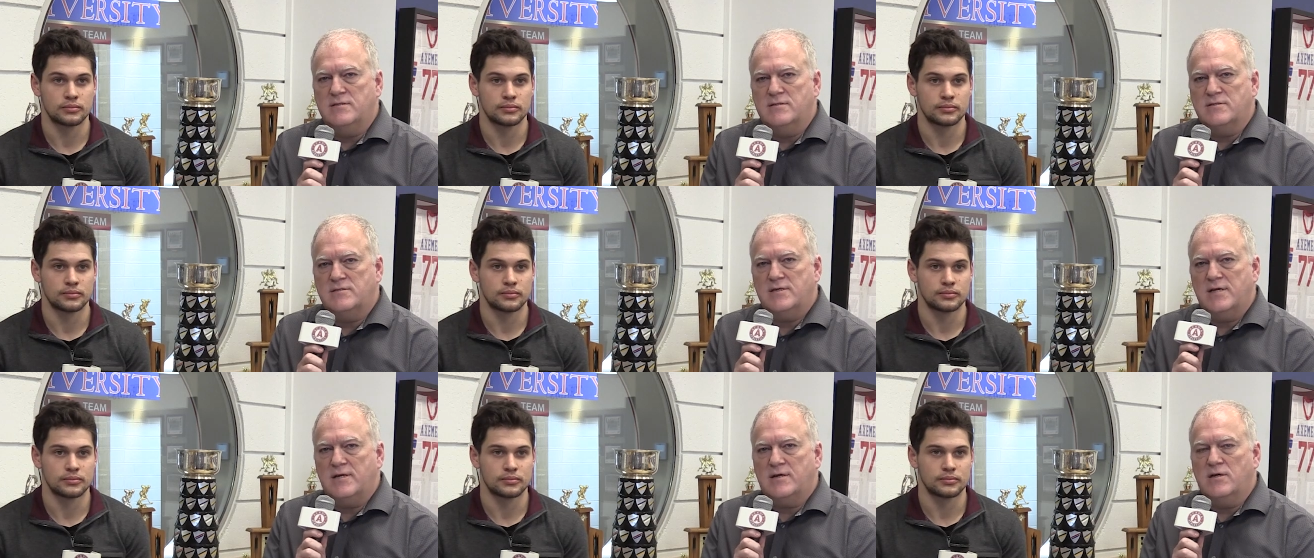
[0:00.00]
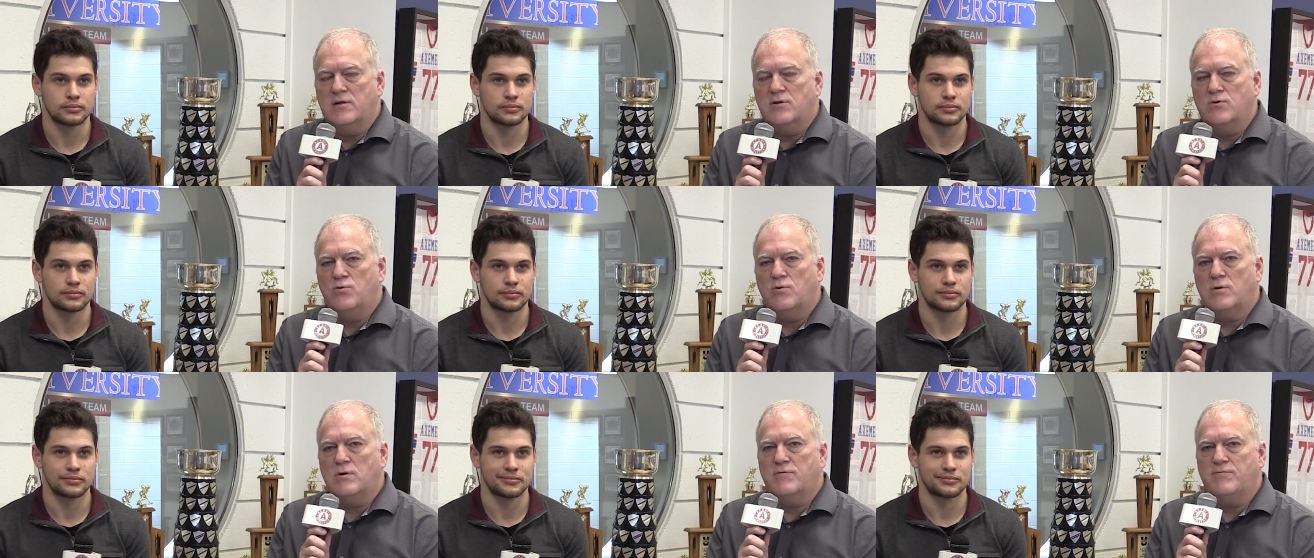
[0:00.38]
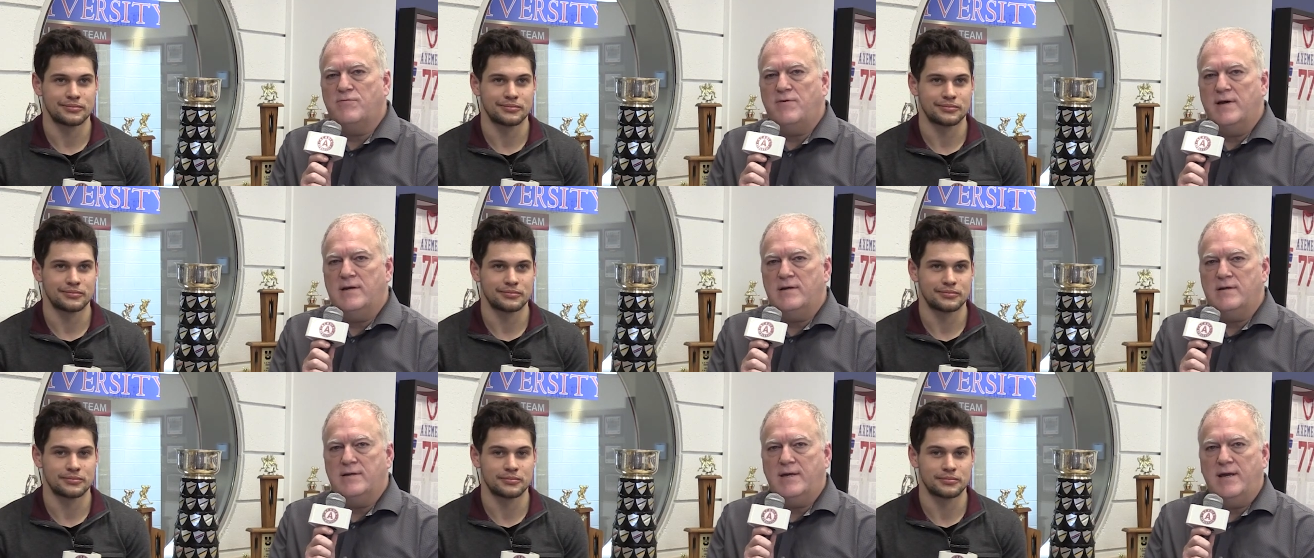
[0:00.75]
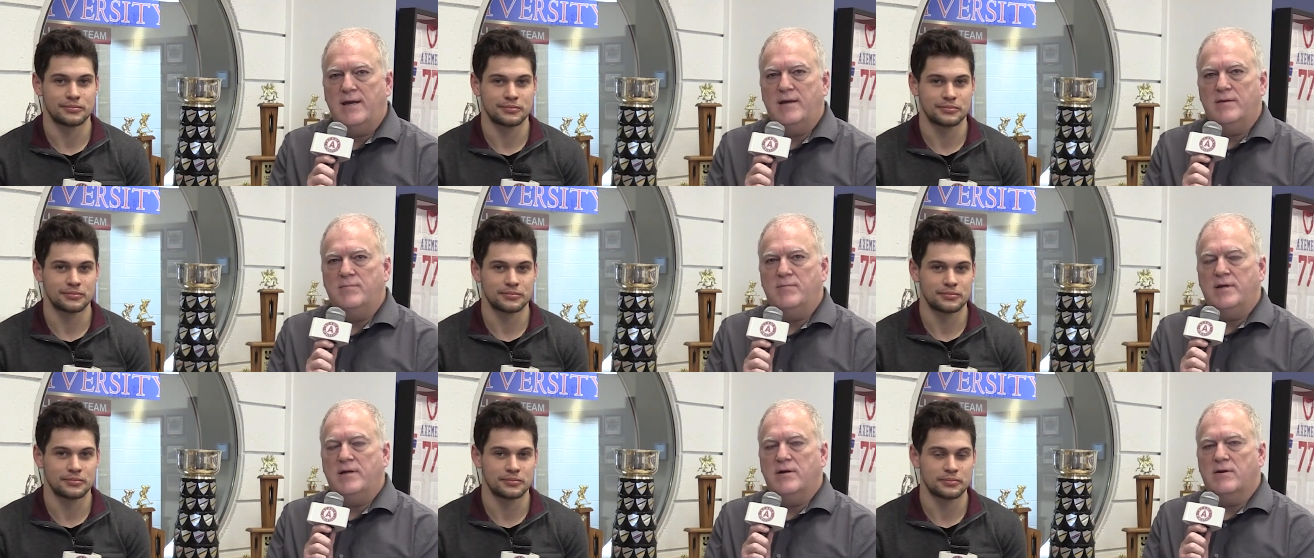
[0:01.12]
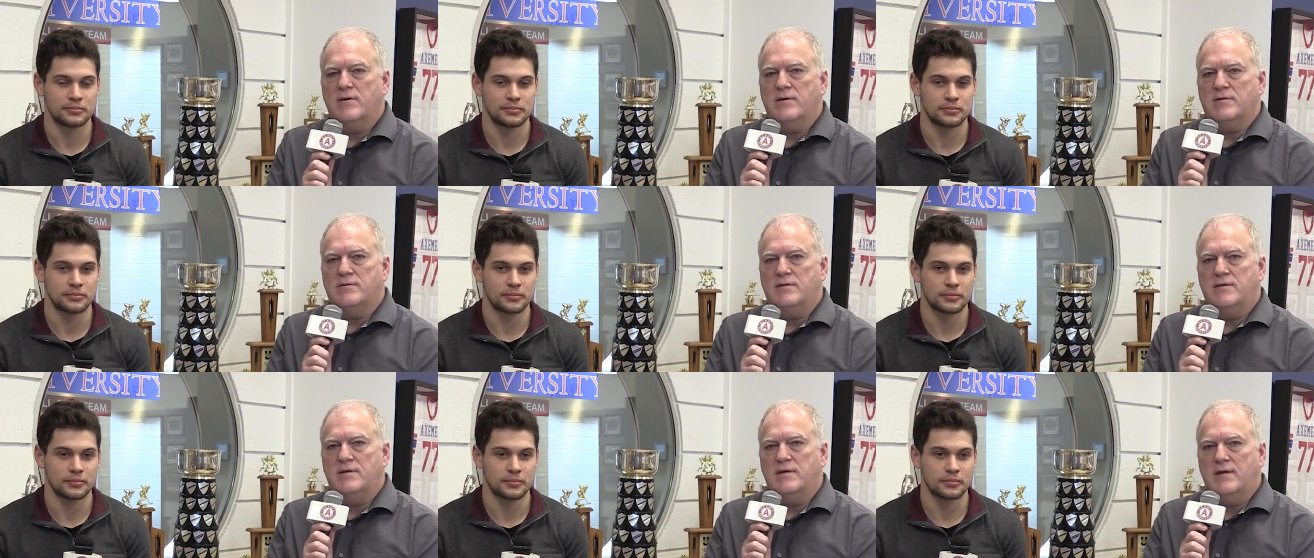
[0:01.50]
Speaker 1: in the second quarterfinal game here
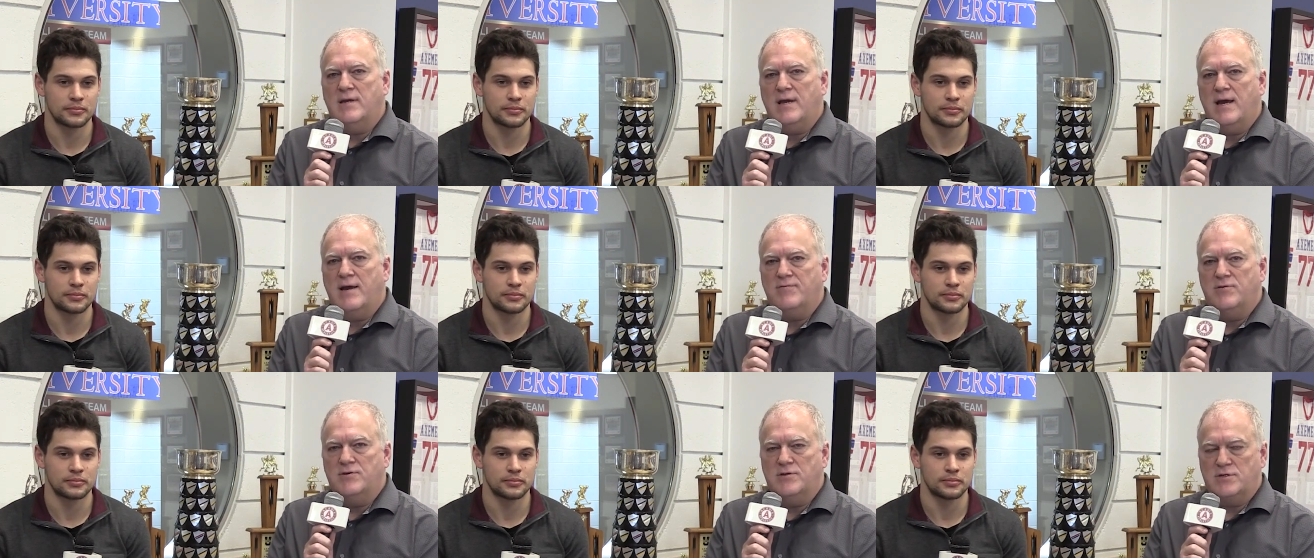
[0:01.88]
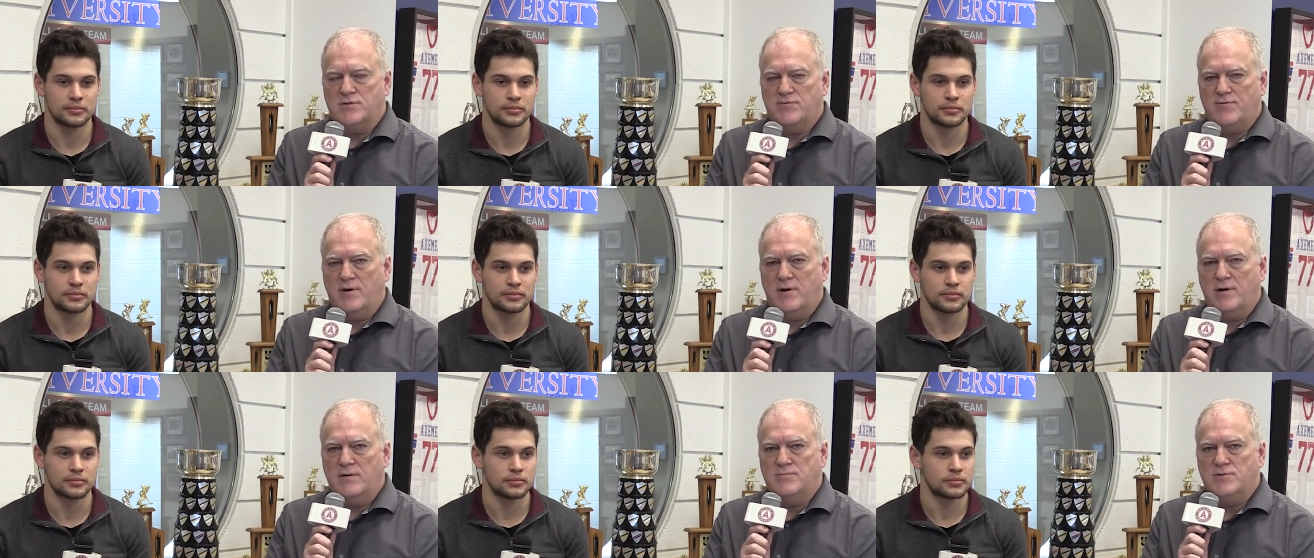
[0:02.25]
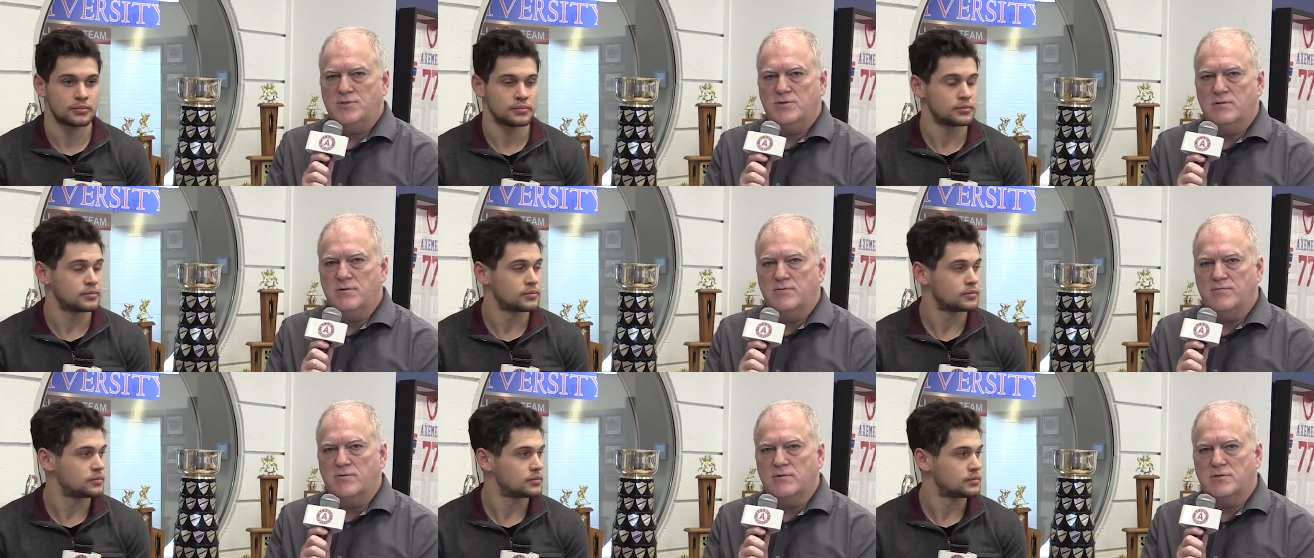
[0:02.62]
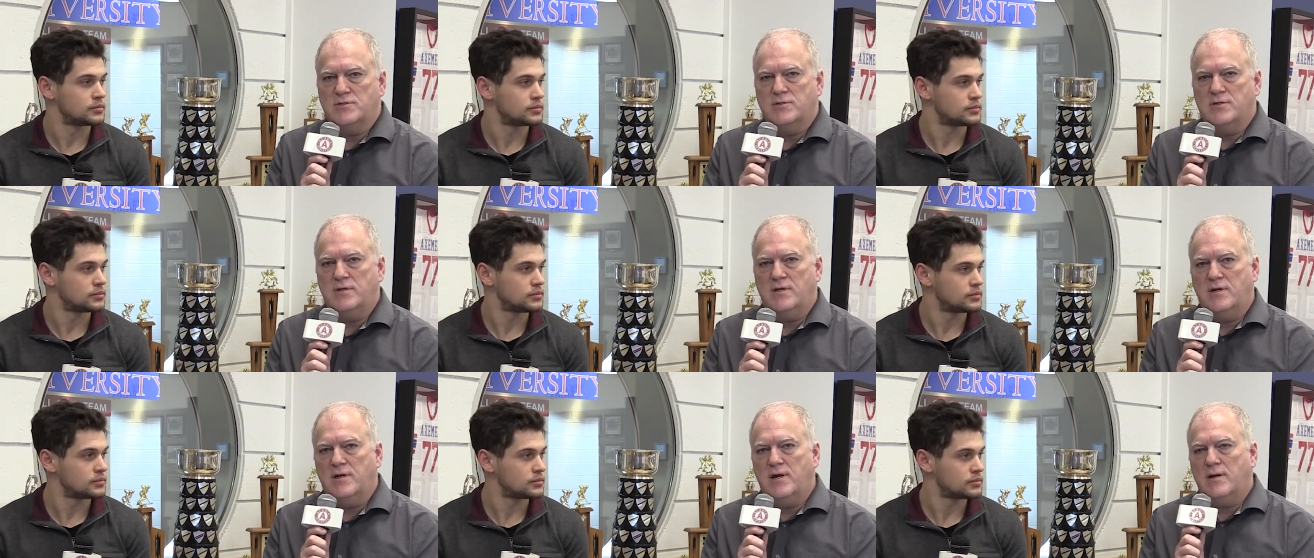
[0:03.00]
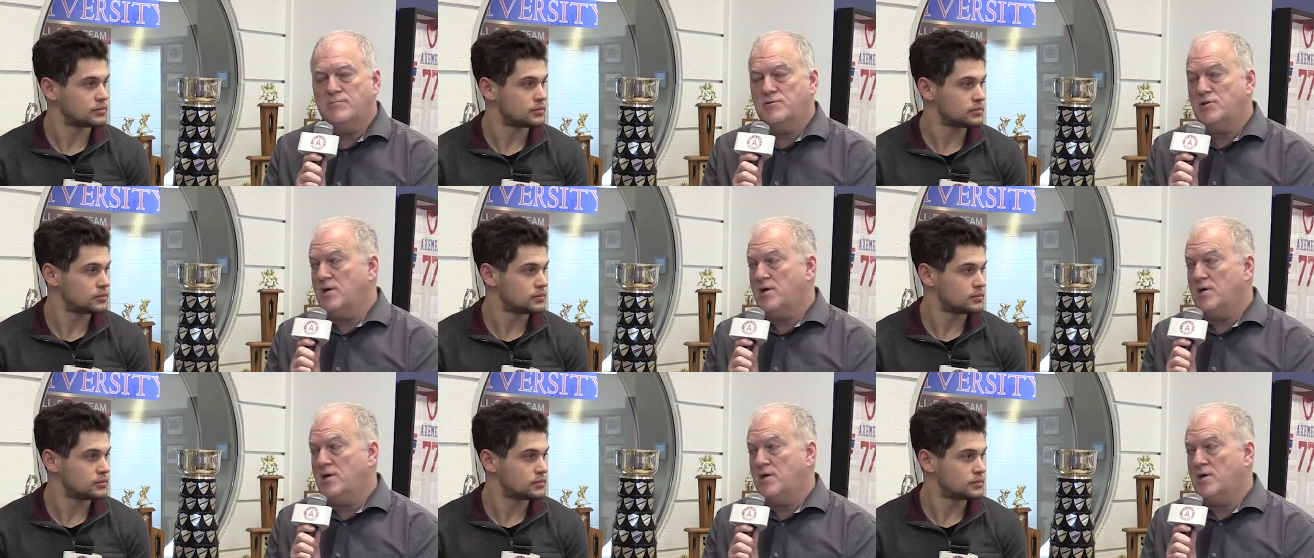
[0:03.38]
at the Cavendish Farms University Cup.